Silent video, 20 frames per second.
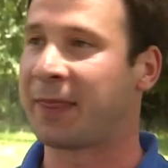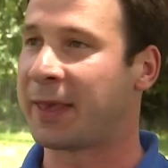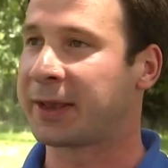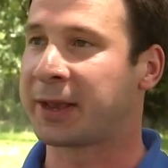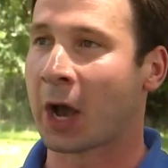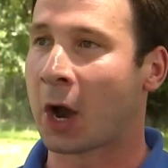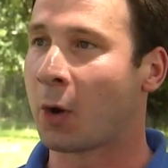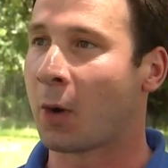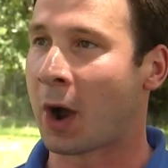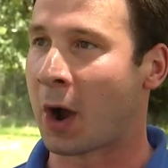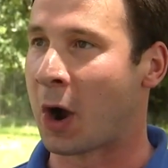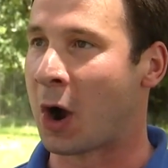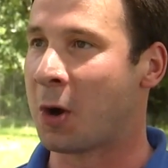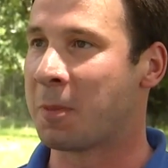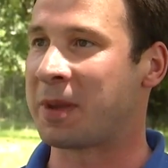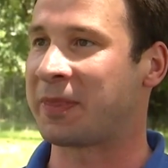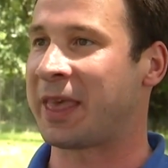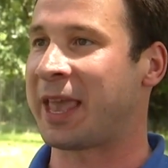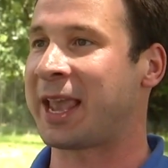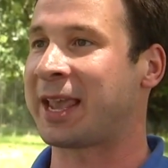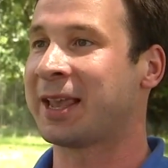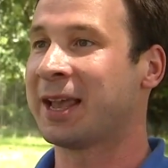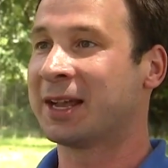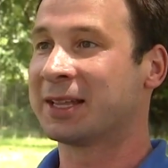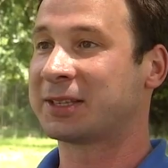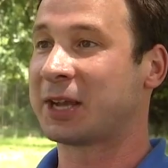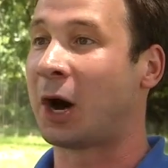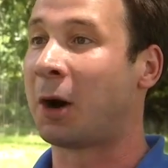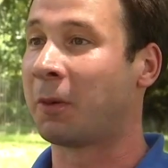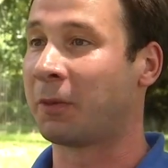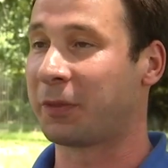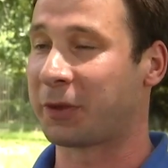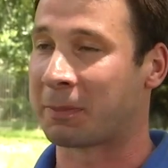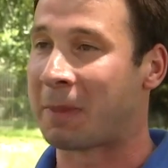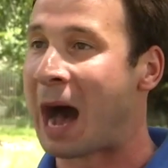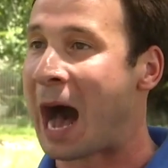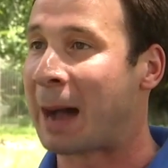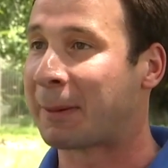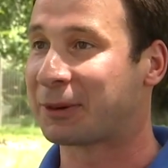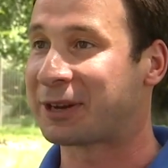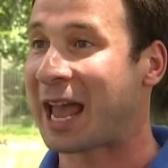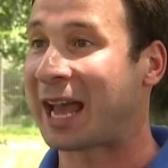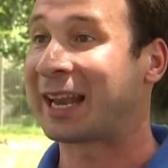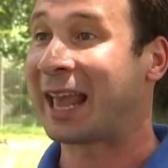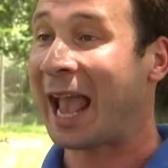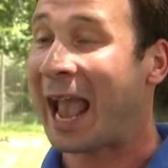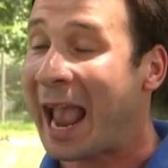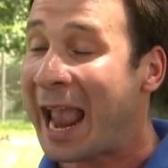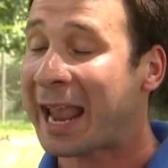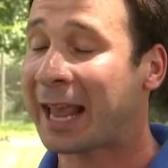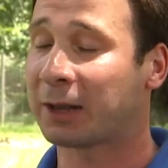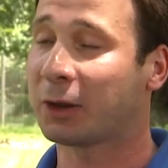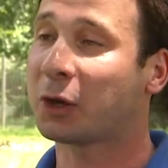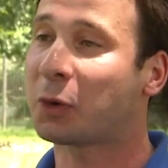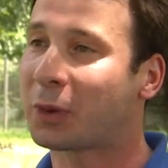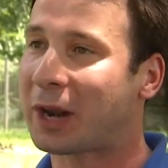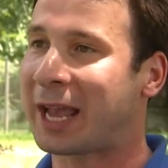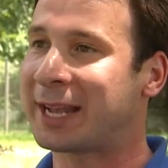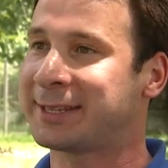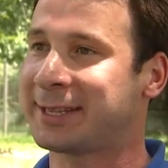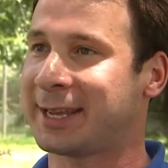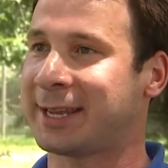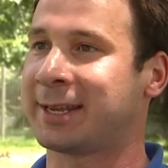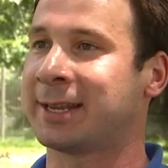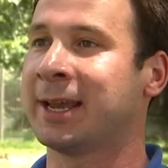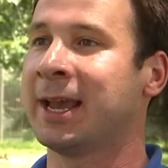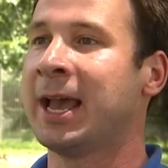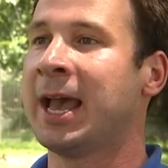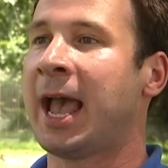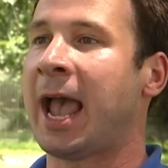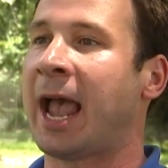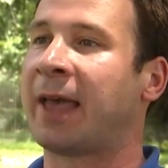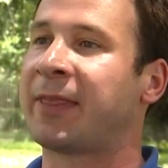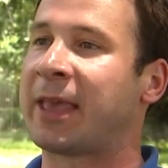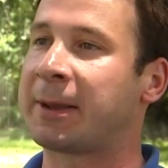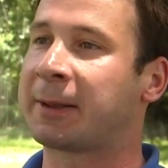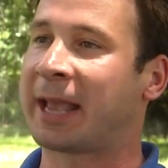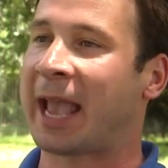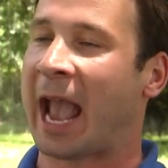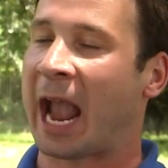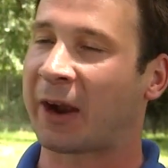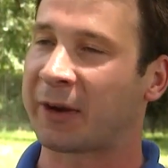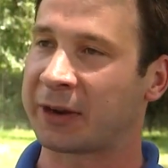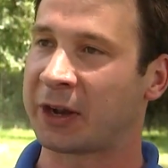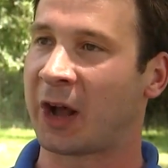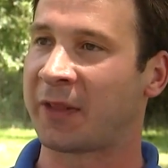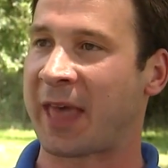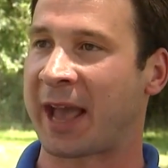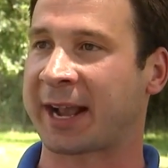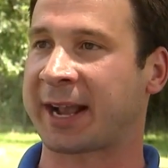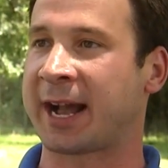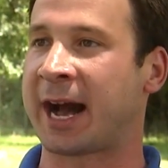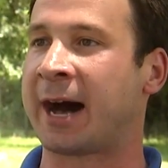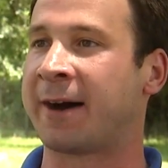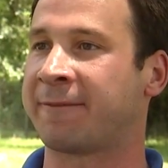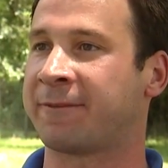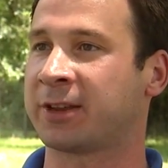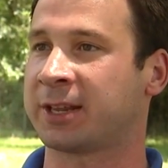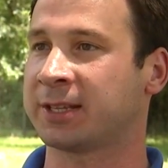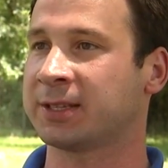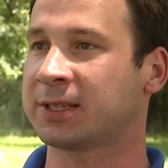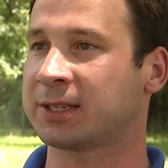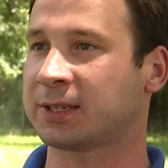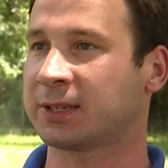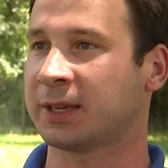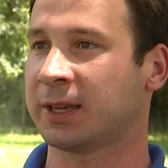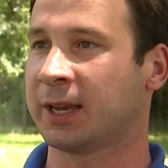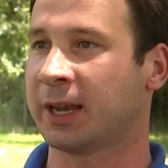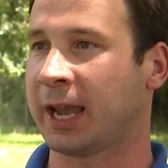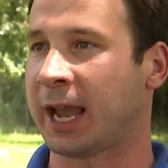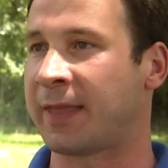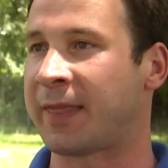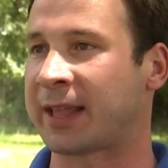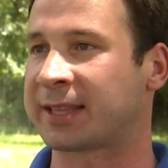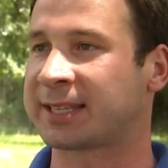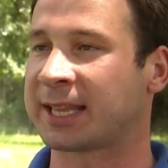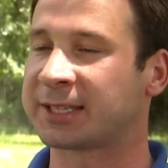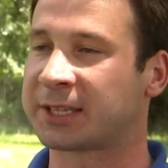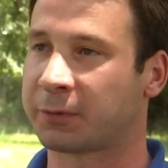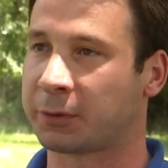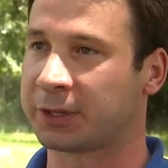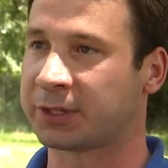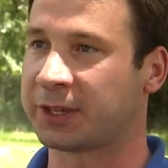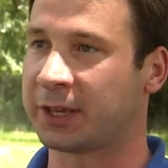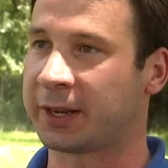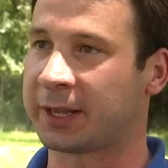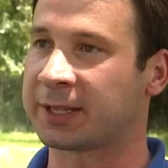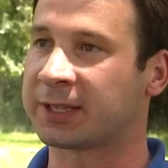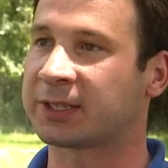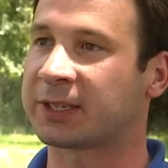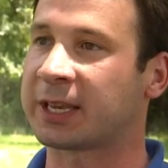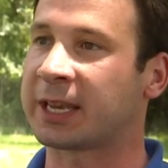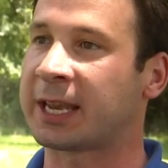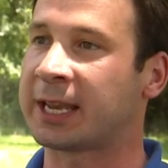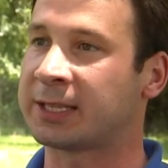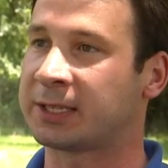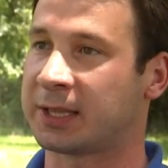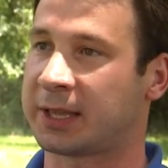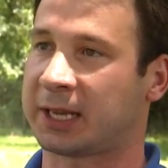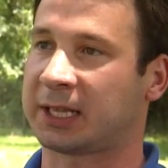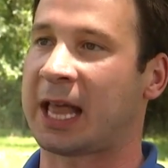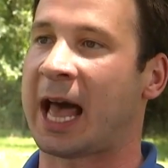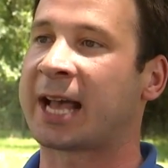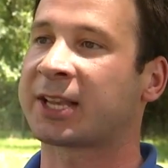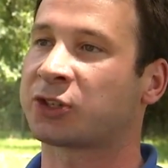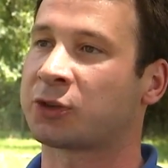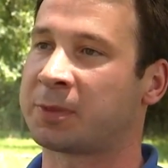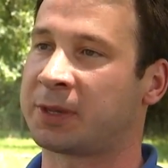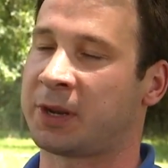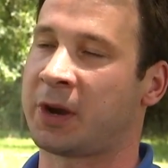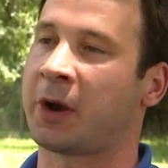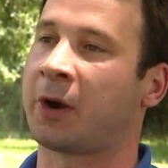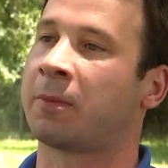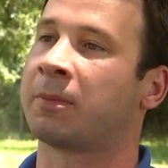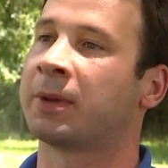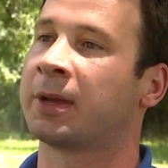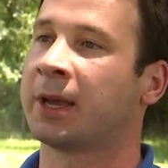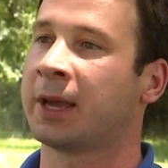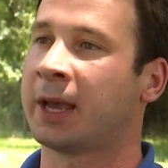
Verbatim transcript: they go home and they tell their mom or dad, hey, look what I did. And they carry on that confidence and that sense of resiliency into the classroom and home.